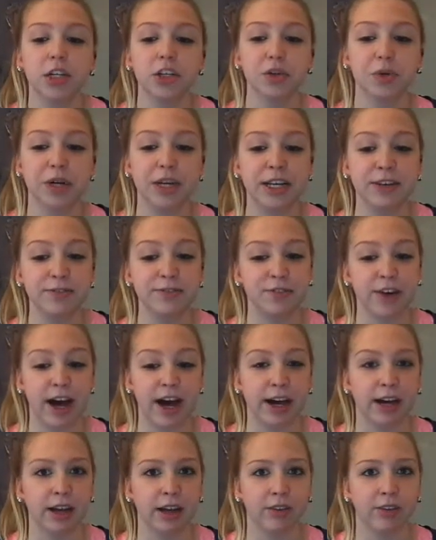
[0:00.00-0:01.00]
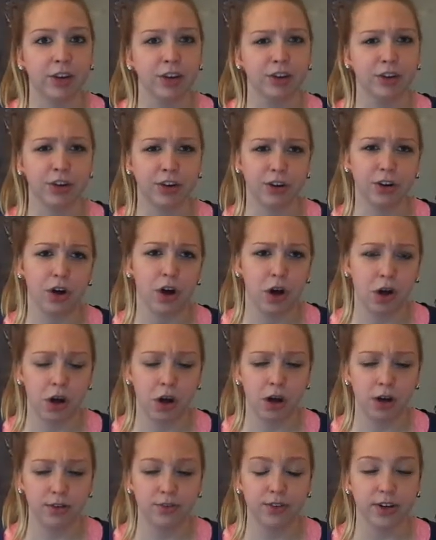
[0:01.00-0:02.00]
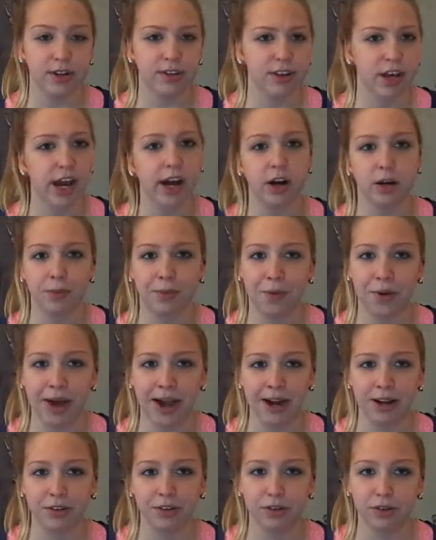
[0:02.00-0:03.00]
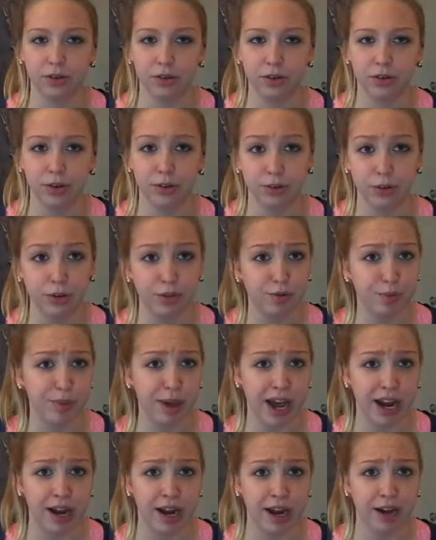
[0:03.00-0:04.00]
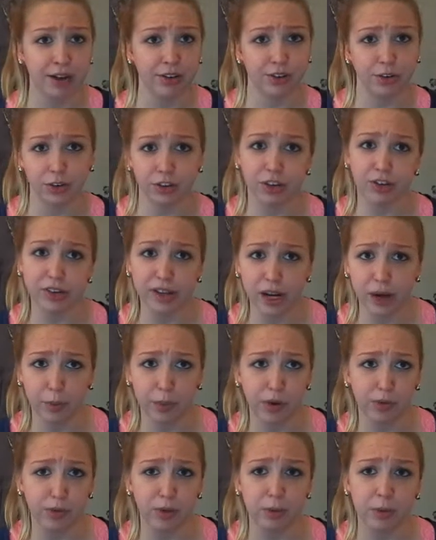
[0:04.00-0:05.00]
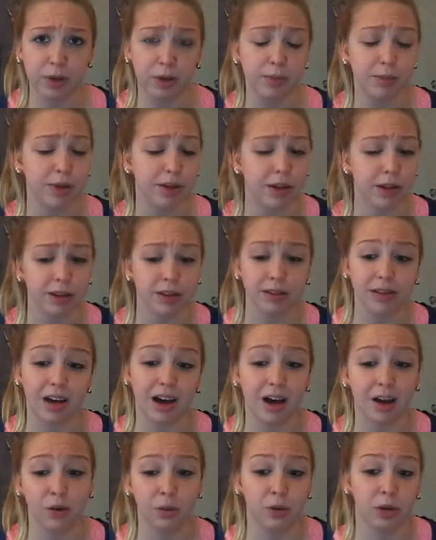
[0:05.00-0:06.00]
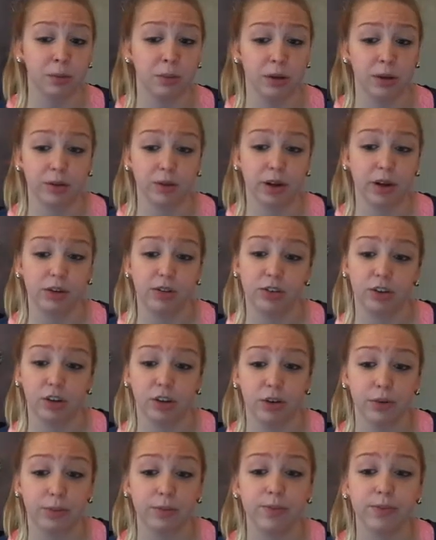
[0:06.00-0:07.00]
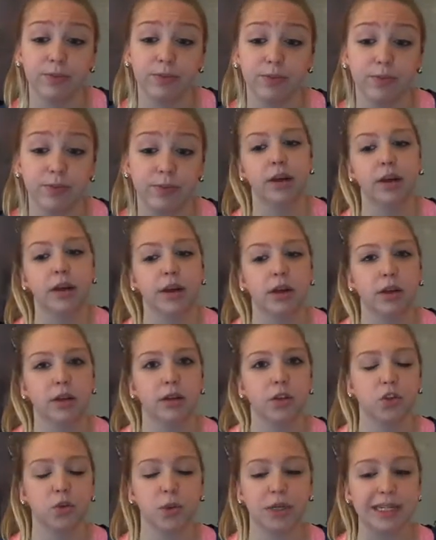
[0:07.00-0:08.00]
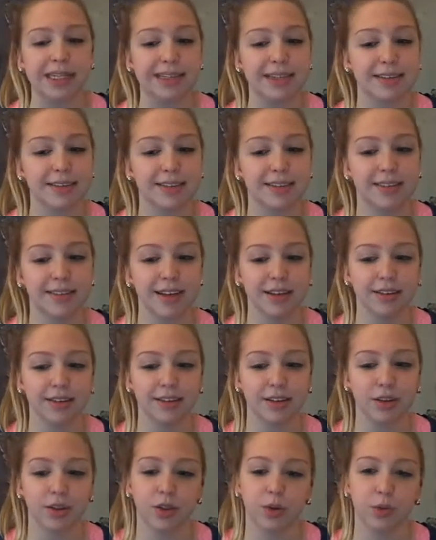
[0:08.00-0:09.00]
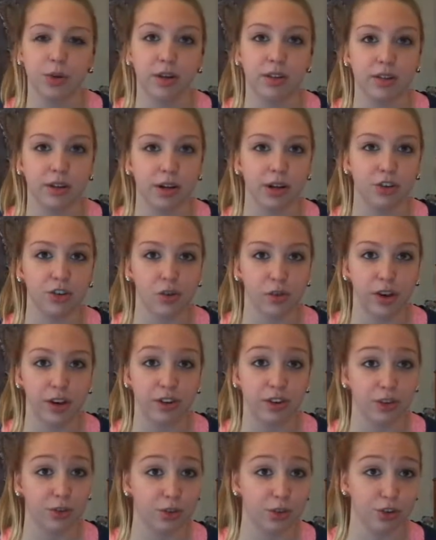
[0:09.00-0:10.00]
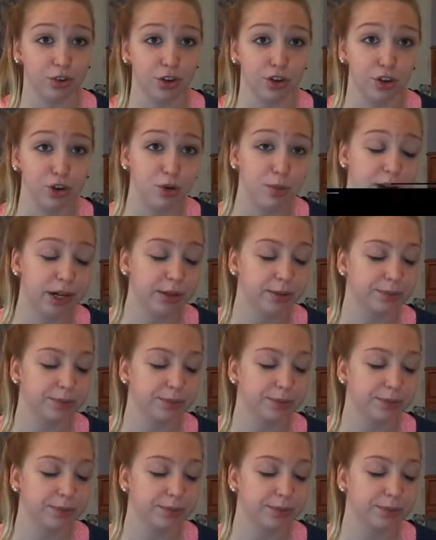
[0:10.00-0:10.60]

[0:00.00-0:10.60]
25, a turn off, a terrible attitude. If you have a bad attitude, just get away from me because I don't want to be around you. 26, the reason I joined YouTube.